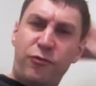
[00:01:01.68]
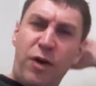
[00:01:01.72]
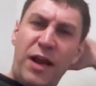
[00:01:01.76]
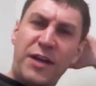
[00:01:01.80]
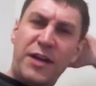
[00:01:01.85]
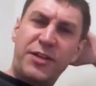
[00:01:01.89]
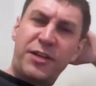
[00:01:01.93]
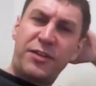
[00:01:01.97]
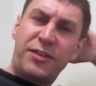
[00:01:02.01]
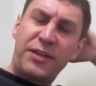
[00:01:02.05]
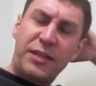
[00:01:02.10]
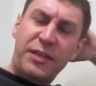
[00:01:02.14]

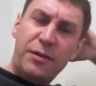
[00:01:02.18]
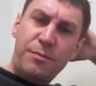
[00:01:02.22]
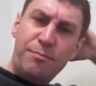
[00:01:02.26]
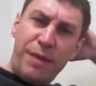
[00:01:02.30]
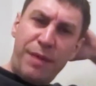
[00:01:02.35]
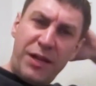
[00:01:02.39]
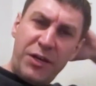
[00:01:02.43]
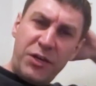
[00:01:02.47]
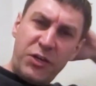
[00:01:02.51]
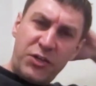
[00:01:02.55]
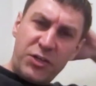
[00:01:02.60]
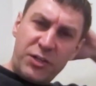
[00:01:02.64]
Fresh, I think you
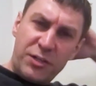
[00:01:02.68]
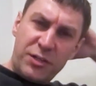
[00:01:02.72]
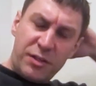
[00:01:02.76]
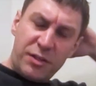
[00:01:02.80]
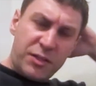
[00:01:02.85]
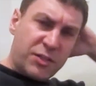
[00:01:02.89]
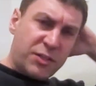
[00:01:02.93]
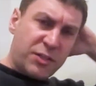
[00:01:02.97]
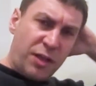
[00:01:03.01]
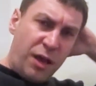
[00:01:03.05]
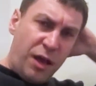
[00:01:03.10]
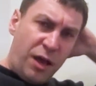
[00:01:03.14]
mentioned at
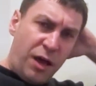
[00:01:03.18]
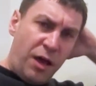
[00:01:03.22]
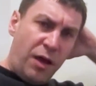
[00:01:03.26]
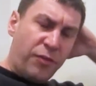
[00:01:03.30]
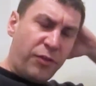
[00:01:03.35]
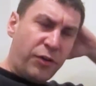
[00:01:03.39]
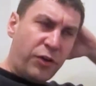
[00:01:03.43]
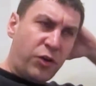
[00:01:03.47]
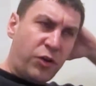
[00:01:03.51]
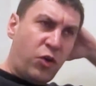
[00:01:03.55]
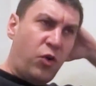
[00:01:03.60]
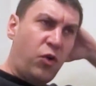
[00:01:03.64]
the start
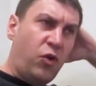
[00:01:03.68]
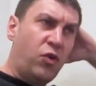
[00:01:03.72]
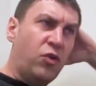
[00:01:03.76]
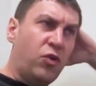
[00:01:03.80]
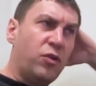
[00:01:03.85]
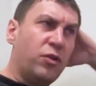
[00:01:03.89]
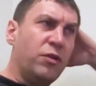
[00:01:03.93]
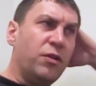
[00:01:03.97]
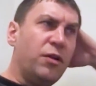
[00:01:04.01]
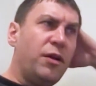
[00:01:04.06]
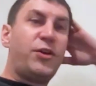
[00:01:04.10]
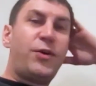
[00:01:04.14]
of the
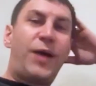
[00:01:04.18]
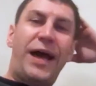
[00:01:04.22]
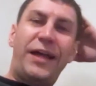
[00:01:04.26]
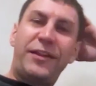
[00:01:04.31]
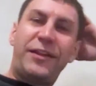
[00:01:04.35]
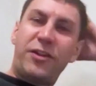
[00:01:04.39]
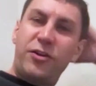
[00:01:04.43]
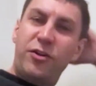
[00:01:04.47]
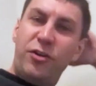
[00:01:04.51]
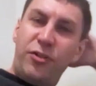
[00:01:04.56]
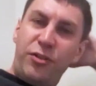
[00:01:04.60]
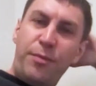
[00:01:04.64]
call that you
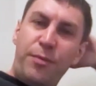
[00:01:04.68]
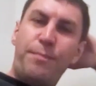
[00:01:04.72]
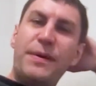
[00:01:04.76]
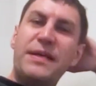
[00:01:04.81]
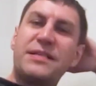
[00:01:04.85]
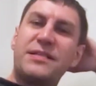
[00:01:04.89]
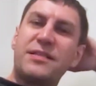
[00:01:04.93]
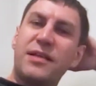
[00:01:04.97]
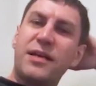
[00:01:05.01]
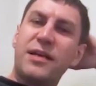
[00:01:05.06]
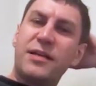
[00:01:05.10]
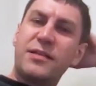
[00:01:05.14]
had another
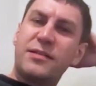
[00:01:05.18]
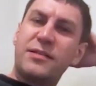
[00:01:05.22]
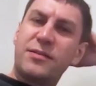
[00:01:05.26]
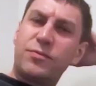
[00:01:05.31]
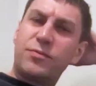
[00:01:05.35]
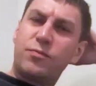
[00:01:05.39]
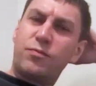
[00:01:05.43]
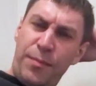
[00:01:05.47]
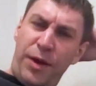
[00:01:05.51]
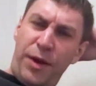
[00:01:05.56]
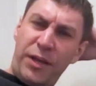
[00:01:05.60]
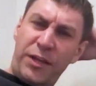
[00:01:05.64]
business.
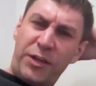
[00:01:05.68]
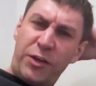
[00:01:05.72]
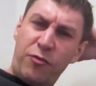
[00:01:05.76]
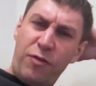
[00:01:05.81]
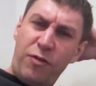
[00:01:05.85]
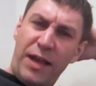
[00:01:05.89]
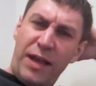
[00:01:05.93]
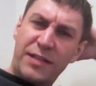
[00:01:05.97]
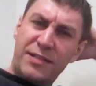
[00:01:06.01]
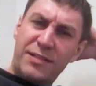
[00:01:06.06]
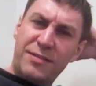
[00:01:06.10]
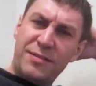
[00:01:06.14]
Am I
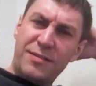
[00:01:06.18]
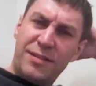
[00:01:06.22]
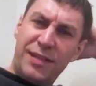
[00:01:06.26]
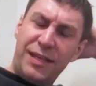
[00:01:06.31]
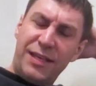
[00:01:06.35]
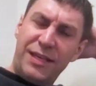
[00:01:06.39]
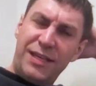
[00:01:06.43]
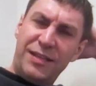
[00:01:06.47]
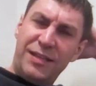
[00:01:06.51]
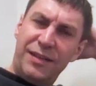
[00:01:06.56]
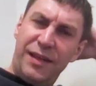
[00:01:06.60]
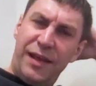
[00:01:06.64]
correct in
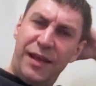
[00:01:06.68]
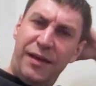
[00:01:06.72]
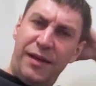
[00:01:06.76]
thinking